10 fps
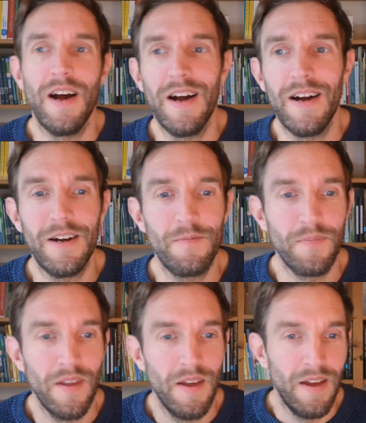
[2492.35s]

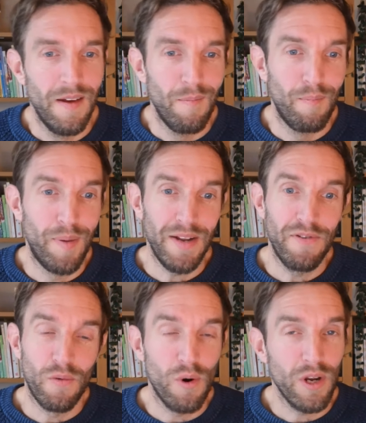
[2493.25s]
Um, but
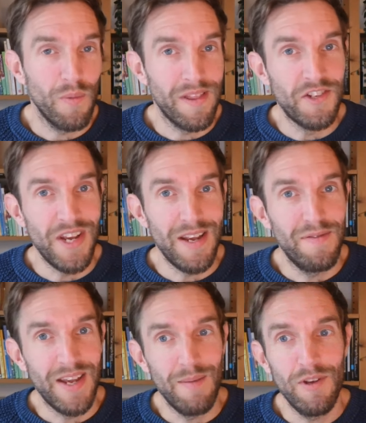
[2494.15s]
if you're working with the
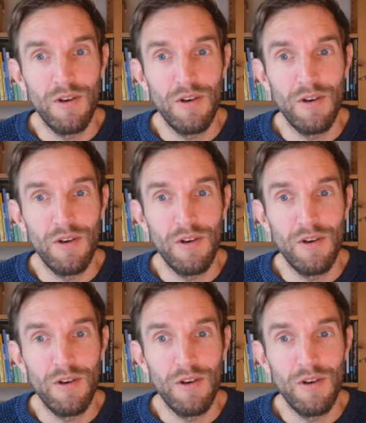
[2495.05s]
JVM,